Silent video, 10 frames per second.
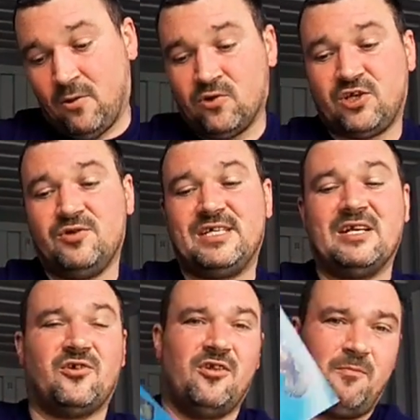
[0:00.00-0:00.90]
It also
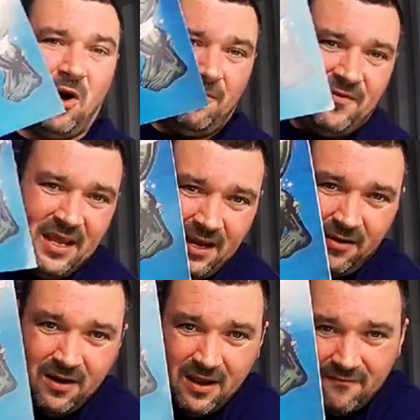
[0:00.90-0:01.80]
says on the bottom
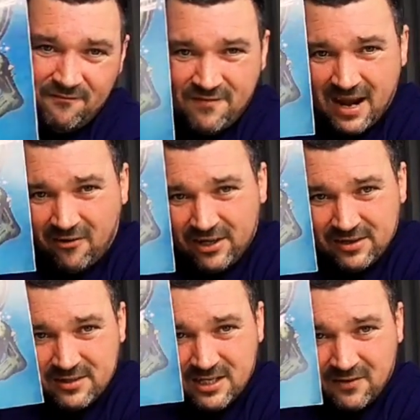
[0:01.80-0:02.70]
there,
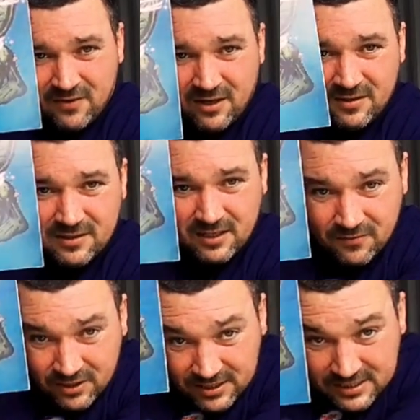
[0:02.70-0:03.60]
variant cover. I
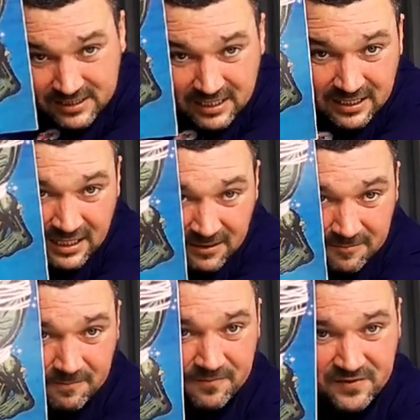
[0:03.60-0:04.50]
don't know if you can see
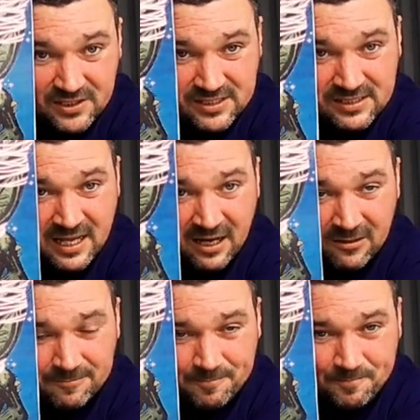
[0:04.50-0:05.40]
that just
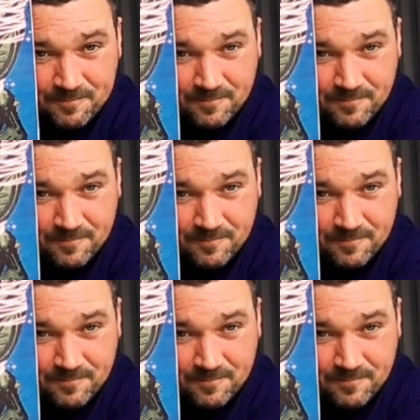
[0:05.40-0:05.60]
there.